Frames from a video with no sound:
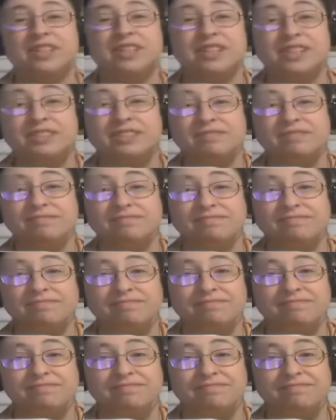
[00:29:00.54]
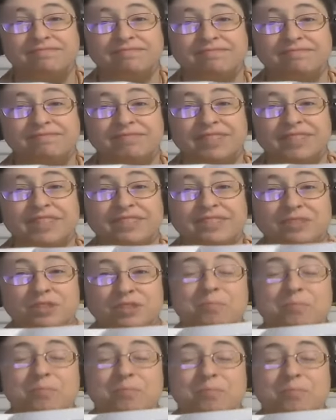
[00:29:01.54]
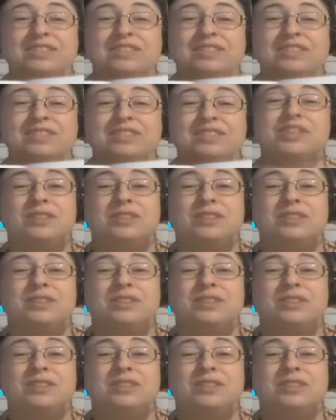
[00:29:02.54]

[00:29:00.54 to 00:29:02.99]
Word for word: in here. They, so basically